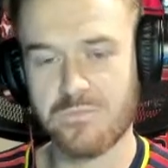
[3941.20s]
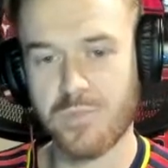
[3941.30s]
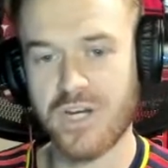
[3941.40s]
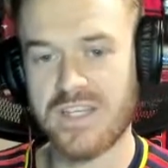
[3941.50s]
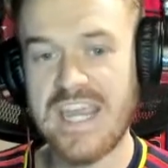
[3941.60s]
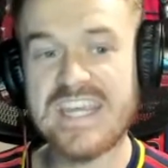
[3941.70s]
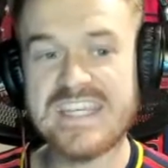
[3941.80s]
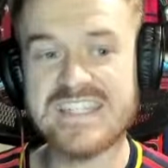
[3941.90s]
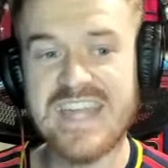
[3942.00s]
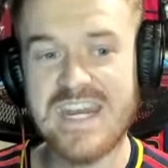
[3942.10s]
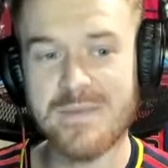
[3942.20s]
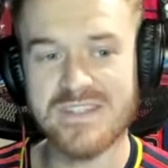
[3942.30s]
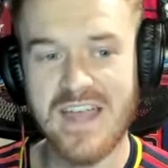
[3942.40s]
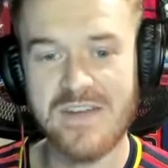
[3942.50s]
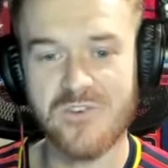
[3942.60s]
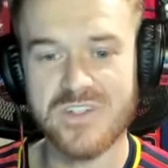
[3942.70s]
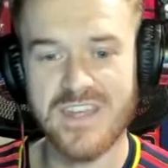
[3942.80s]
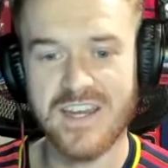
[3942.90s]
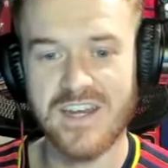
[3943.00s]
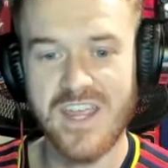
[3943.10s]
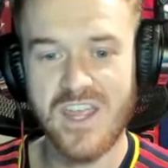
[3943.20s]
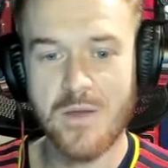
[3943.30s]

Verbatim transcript: put yankee stadium aside for a second